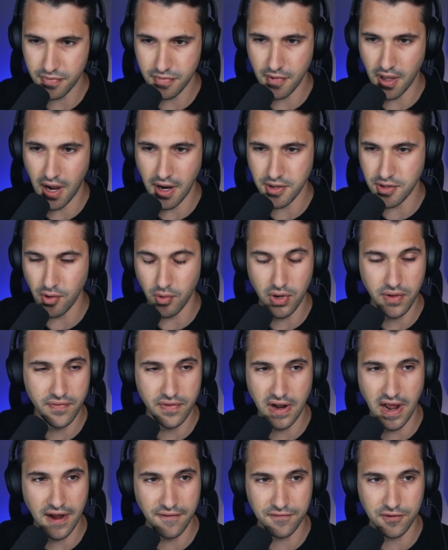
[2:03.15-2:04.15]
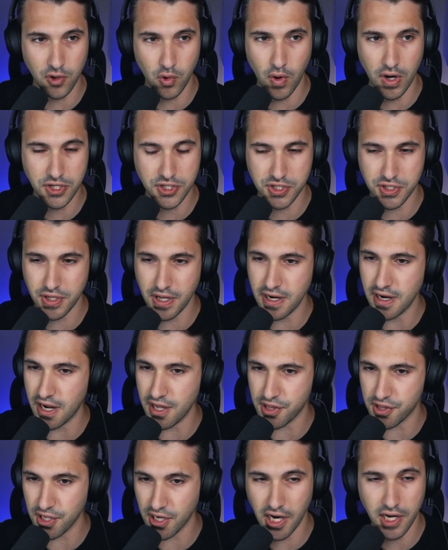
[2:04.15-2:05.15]
I don't even have to question that. I
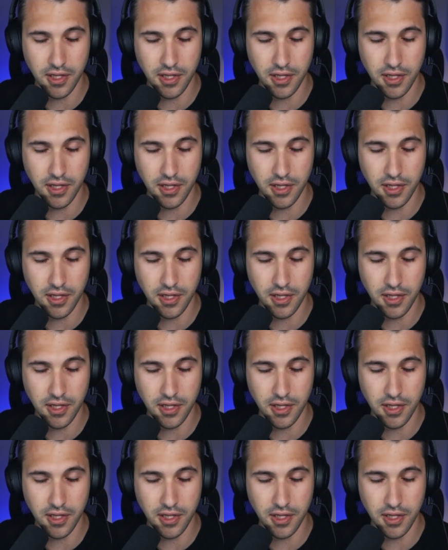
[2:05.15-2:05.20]
think I